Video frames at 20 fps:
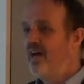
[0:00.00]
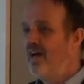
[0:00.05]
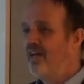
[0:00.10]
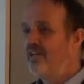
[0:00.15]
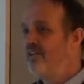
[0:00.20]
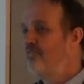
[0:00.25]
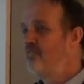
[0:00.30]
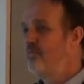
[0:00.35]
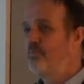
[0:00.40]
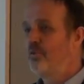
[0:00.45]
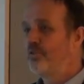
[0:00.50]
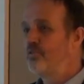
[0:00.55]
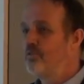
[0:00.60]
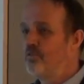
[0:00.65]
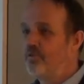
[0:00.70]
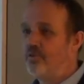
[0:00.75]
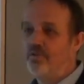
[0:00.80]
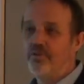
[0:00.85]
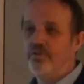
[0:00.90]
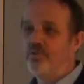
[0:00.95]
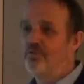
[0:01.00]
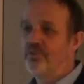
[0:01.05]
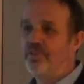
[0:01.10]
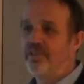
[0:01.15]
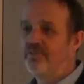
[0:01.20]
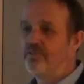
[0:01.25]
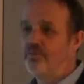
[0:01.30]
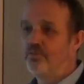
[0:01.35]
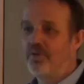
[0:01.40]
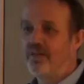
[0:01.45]
and everybody looks
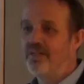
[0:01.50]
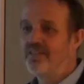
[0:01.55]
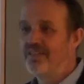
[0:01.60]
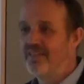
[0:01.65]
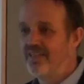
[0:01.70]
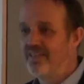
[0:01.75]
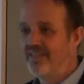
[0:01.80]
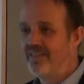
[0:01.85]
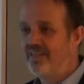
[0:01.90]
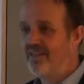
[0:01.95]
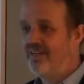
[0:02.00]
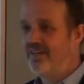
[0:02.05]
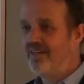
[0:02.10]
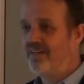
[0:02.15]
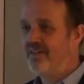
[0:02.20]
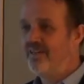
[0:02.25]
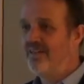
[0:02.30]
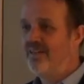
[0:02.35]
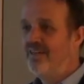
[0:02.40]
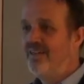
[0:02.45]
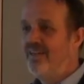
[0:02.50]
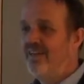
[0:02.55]
at the ranking, uh,